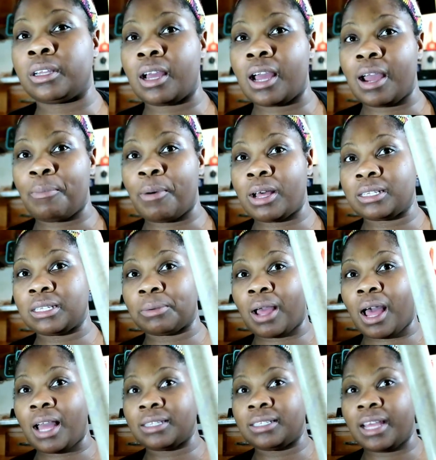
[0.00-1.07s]
I bought some
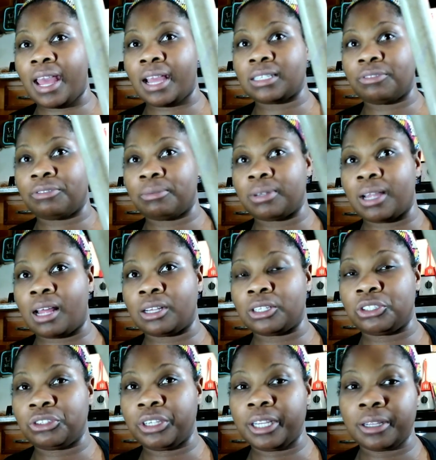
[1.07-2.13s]
contact from Dollar
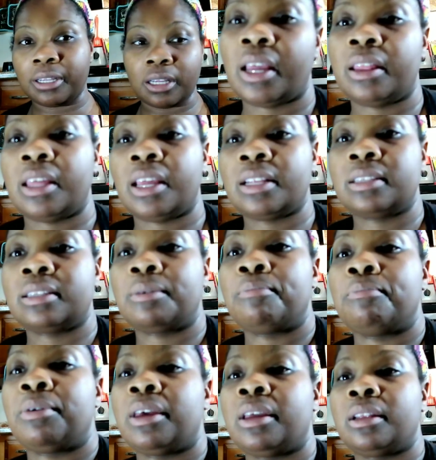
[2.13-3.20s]
Tree and then
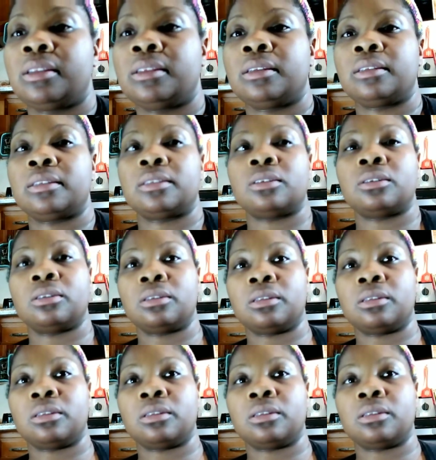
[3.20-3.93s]
some bins.